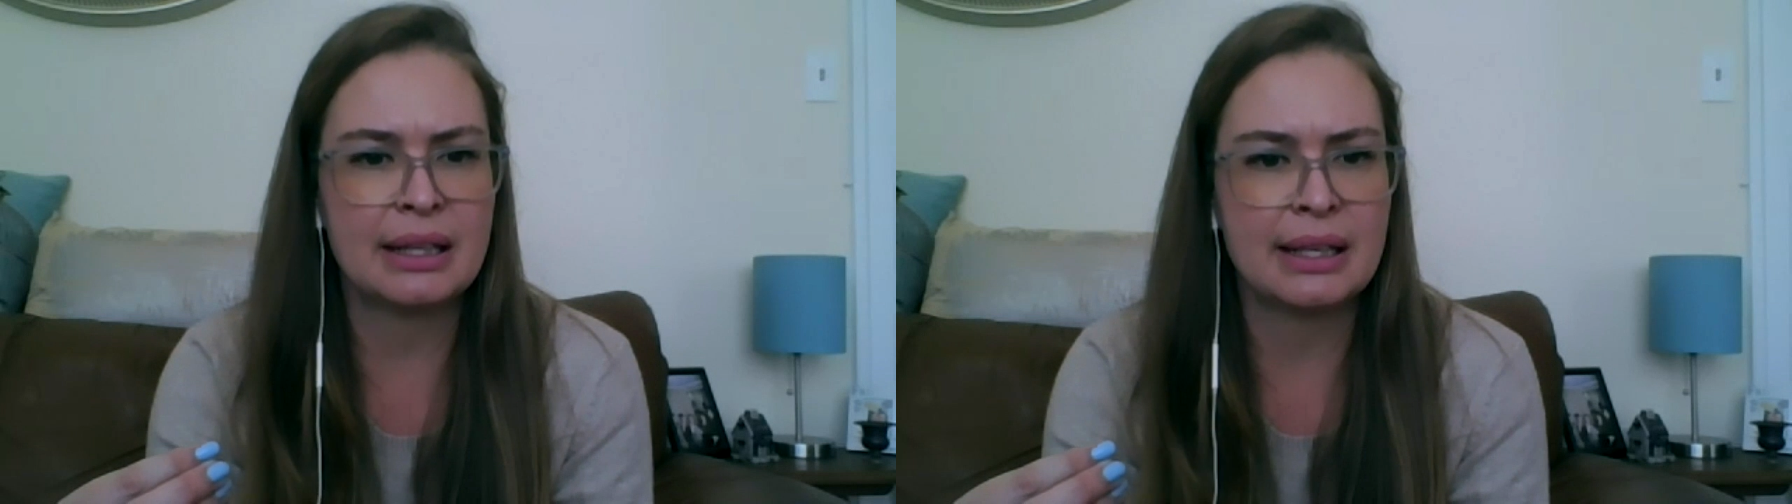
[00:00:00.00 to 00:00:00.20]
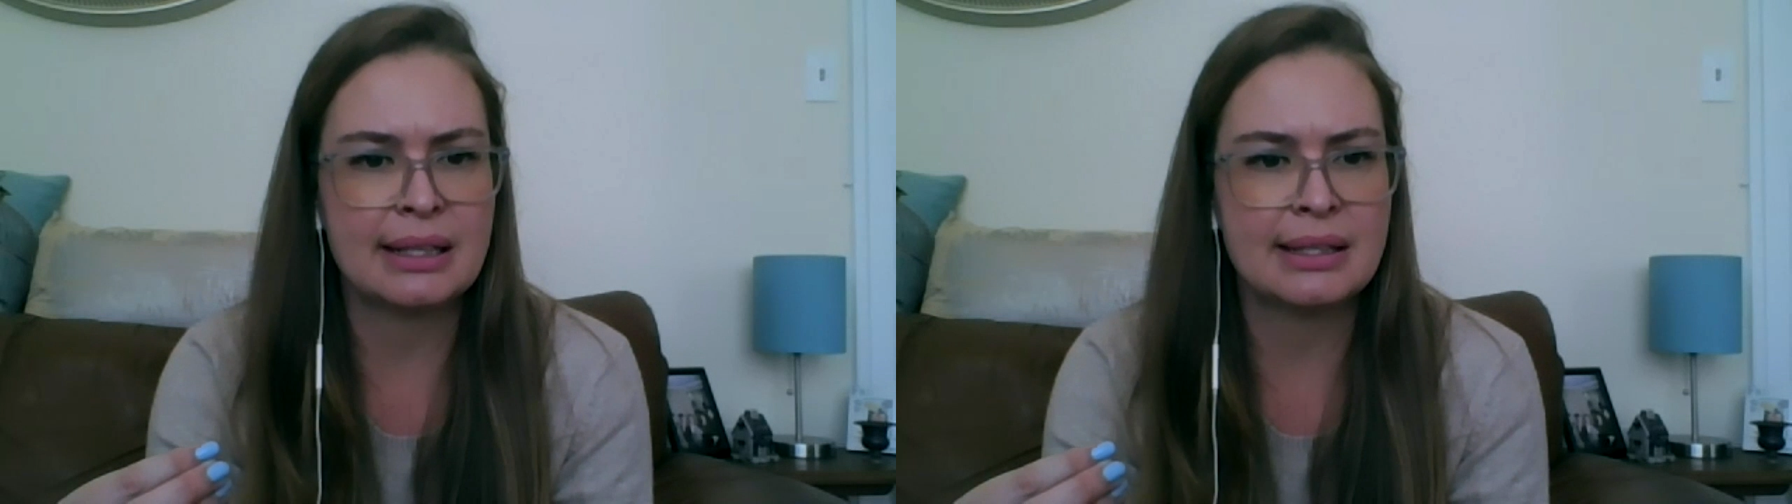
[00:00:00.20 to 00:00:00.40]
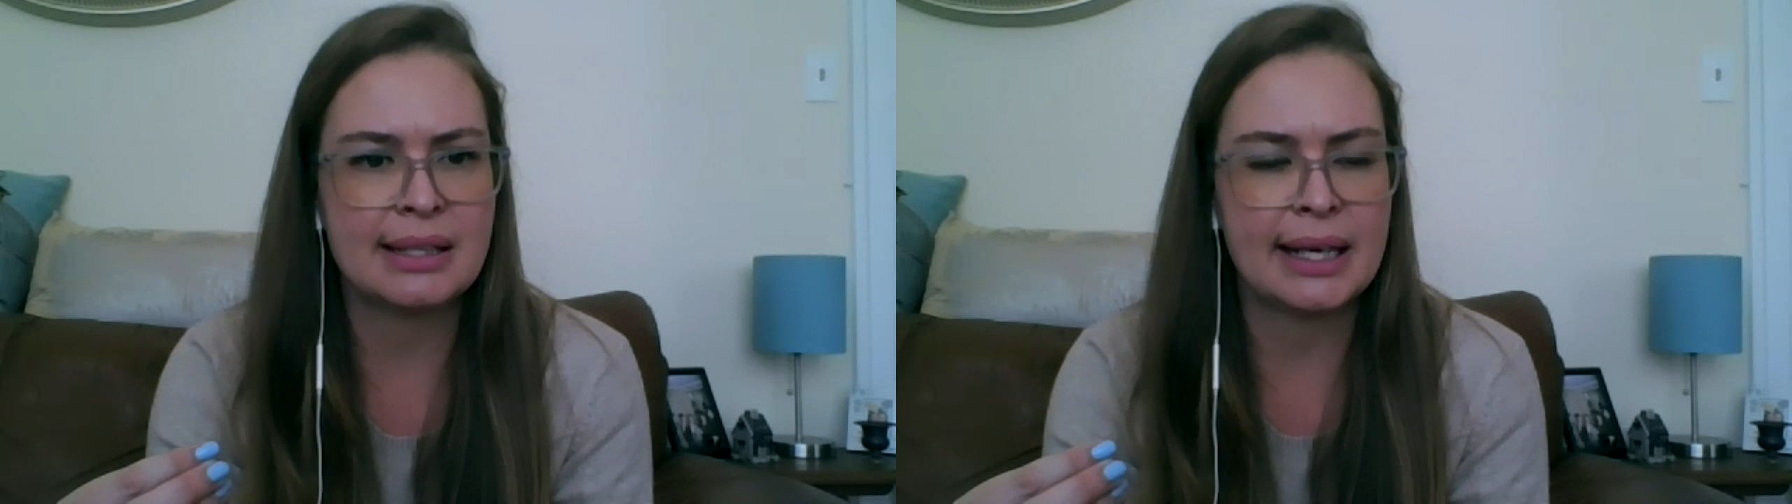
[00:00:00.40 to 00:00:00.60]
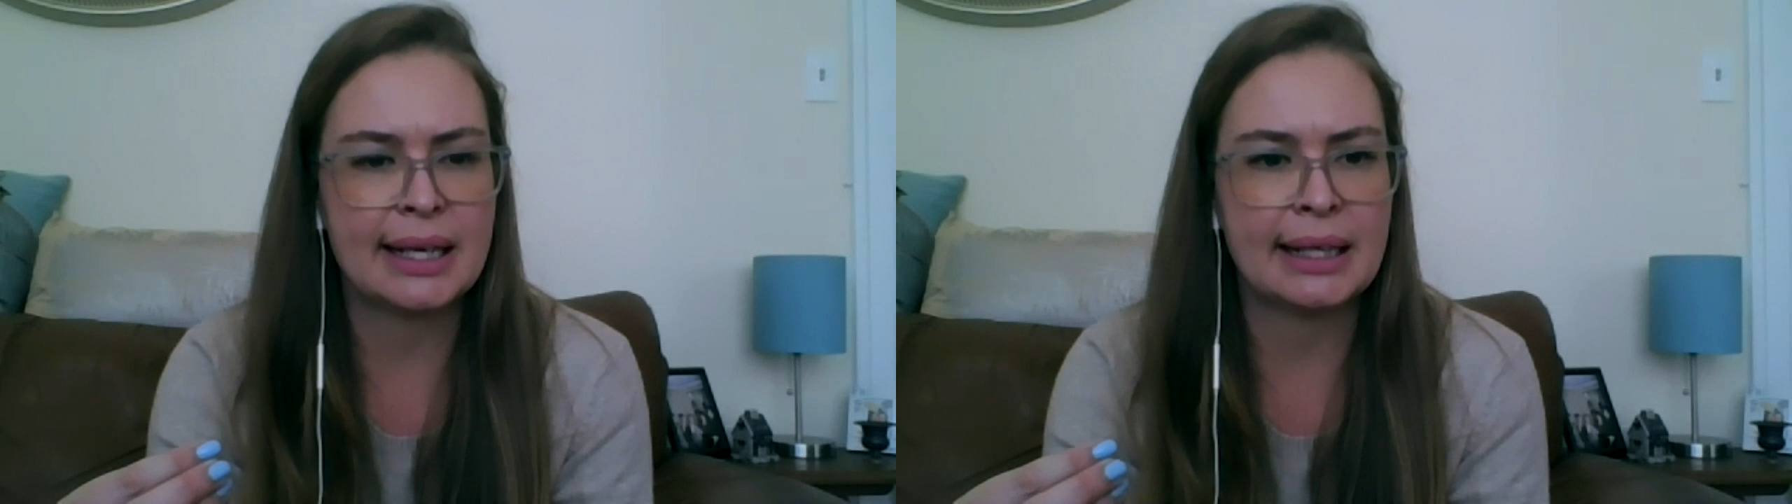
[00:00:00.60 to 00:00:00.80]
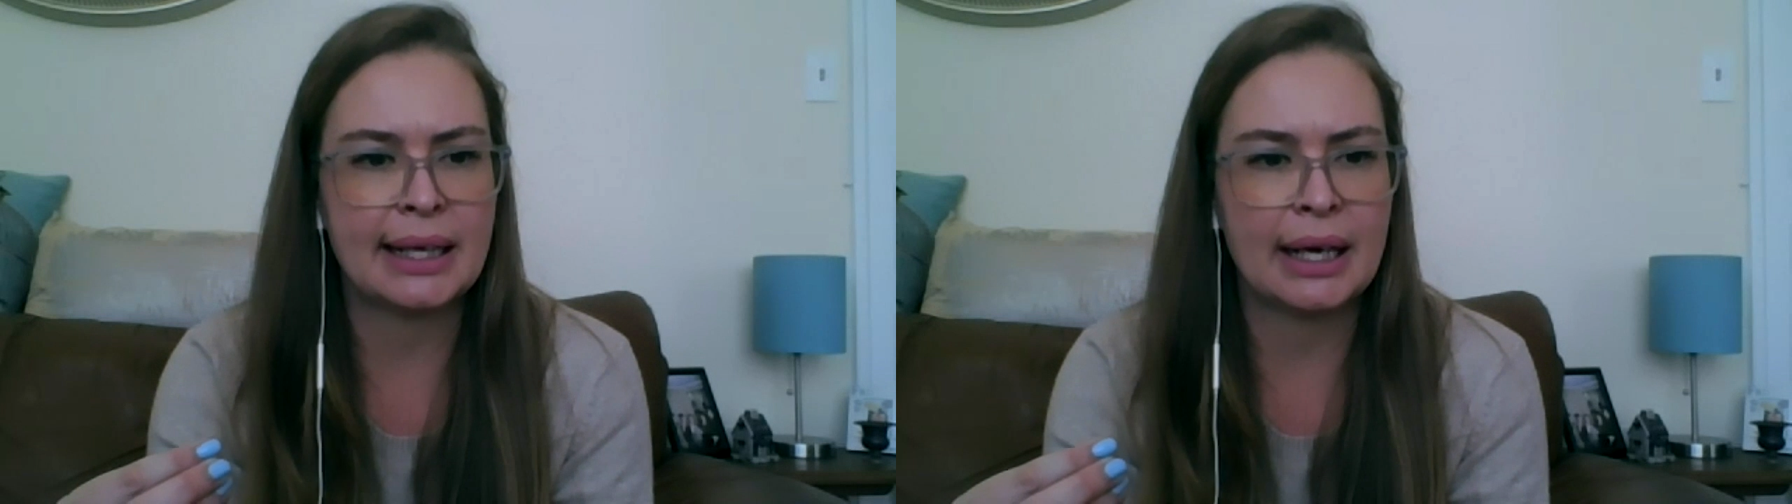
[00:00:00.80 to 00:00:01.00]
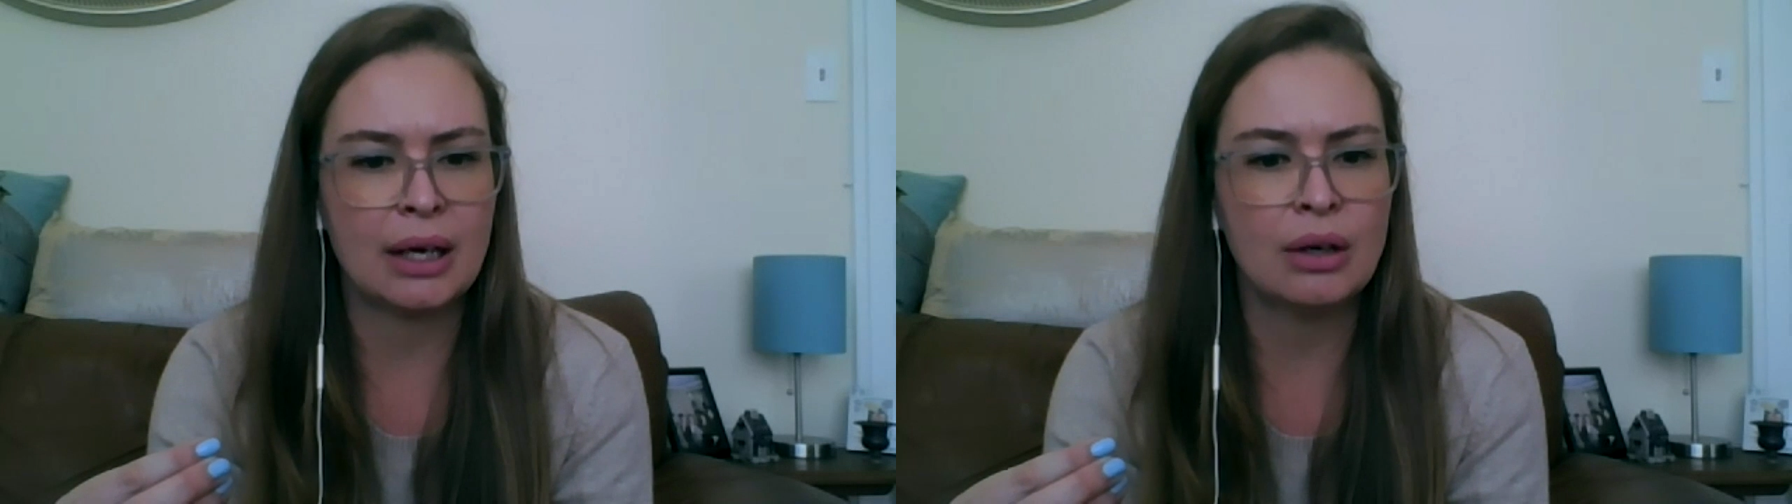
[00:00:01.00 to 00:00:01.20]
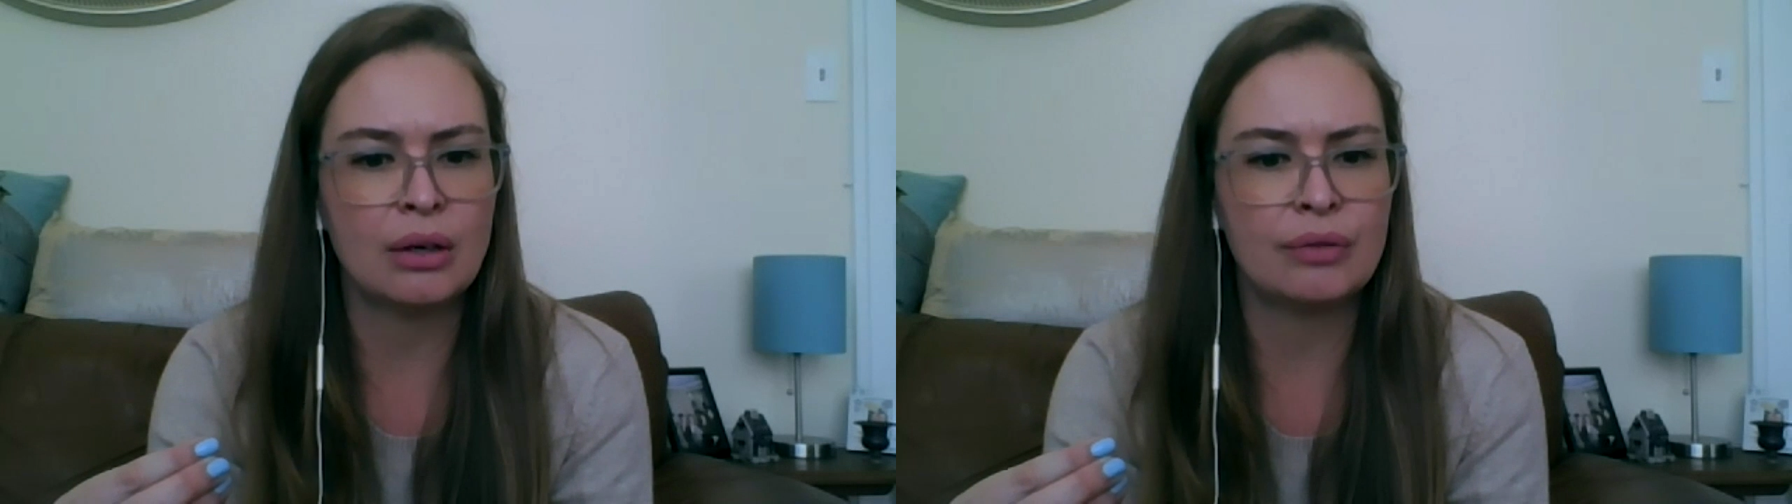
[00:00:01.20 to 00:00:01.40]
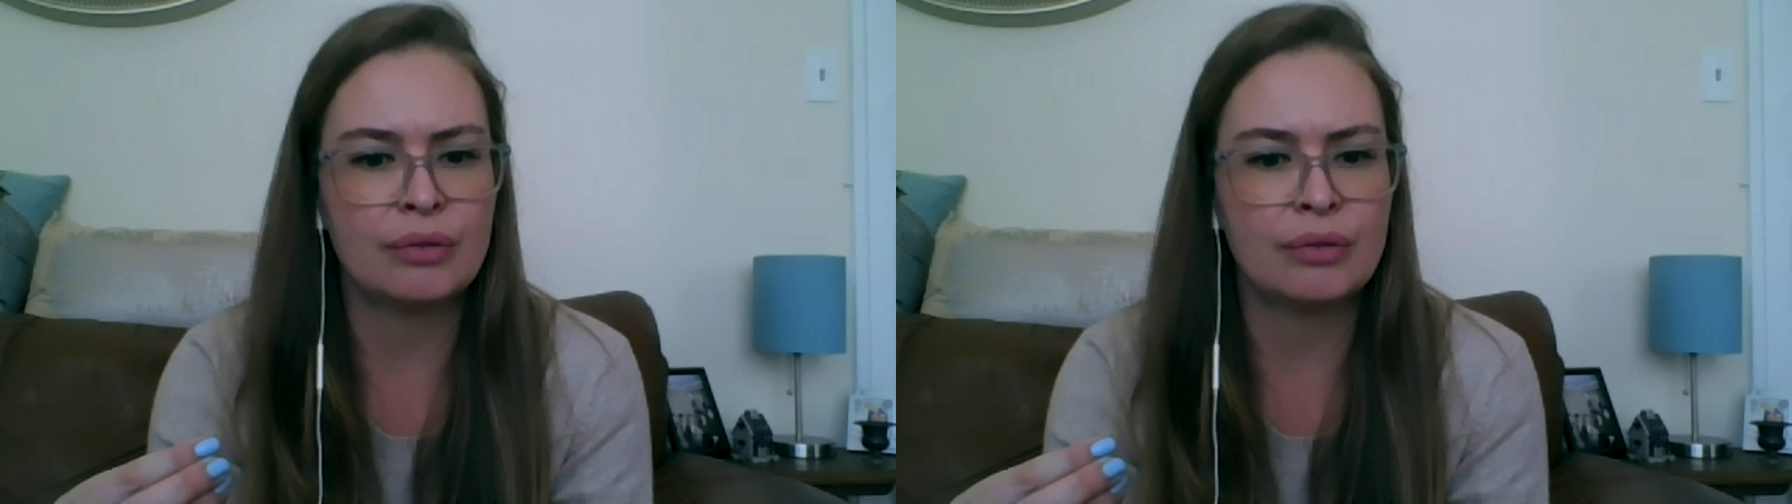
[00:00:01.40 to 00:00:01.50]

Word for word: things taken care of